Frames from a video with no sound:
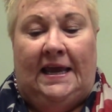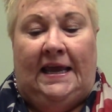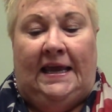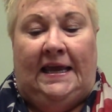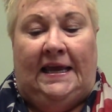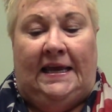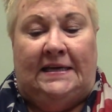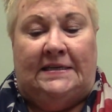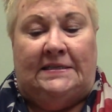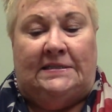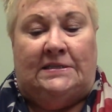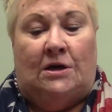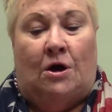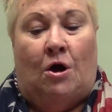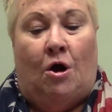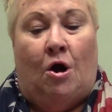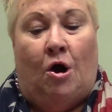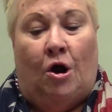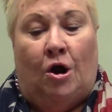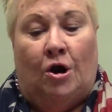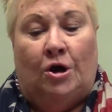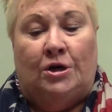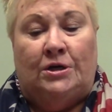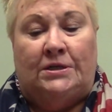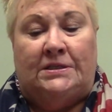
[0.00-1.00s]
His
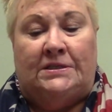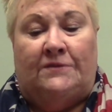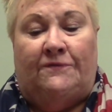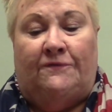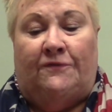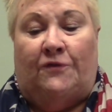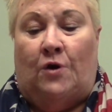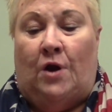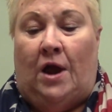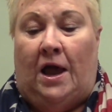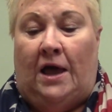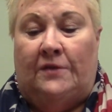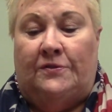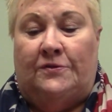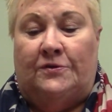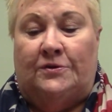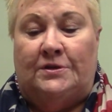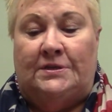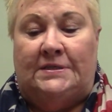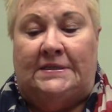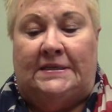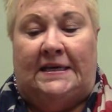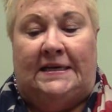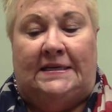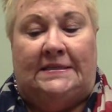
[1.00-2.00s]
heart for
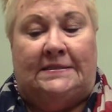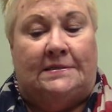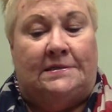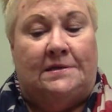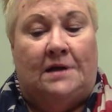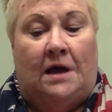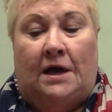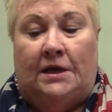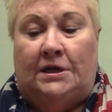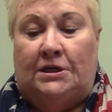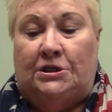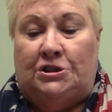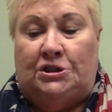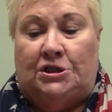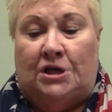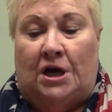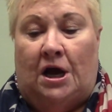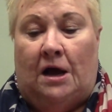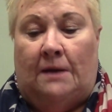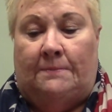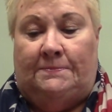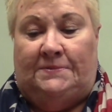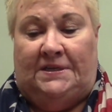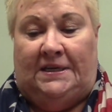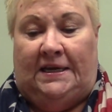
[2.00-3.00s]
others is not a
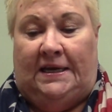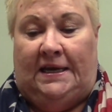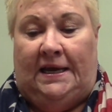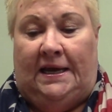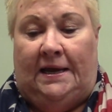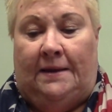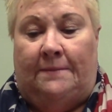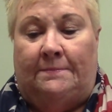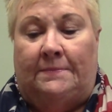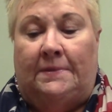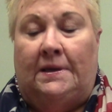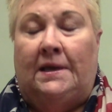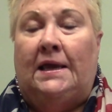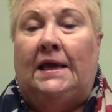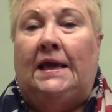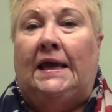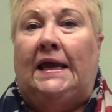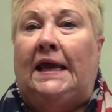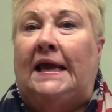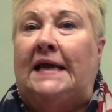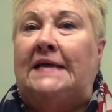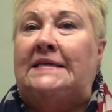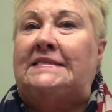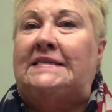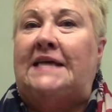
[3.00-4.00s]
job to him,
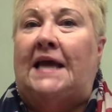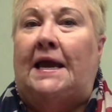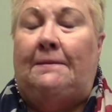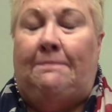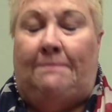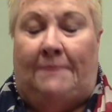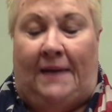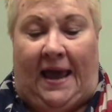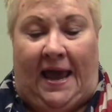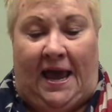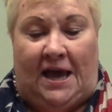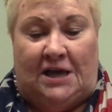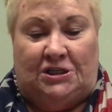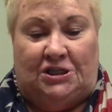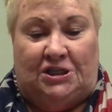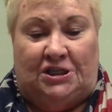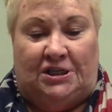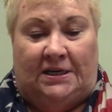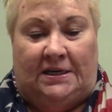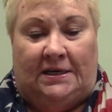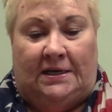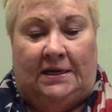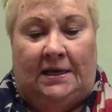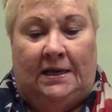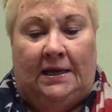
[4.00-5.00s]
it's a
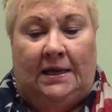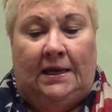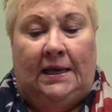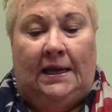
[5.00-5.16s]
passion.